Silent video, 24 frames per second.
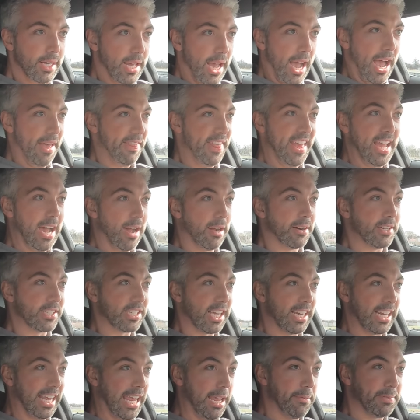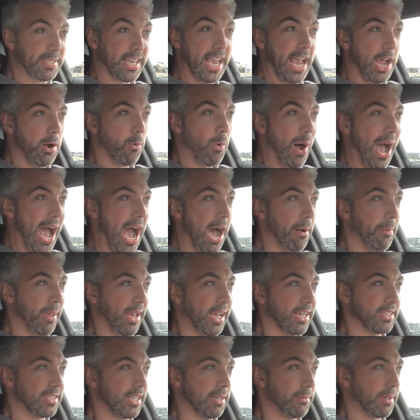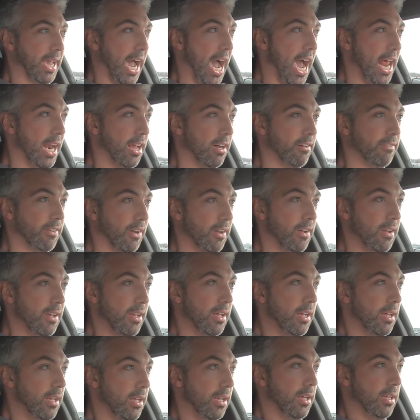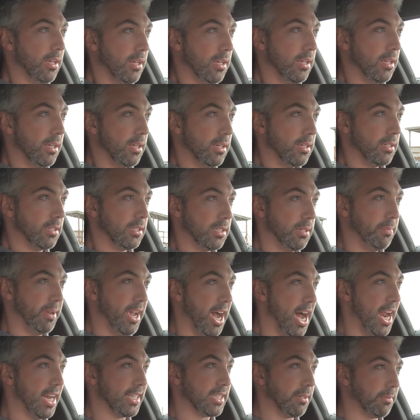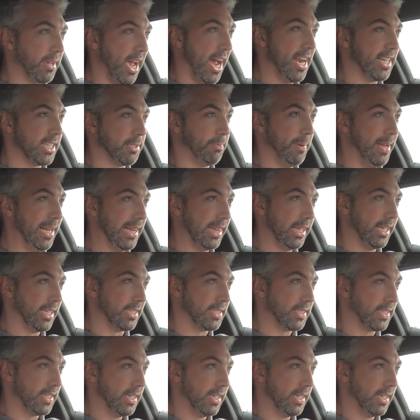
I think I'm just gonna keep saying wow because I'm kind of, to be honest, I'm kind of speechless.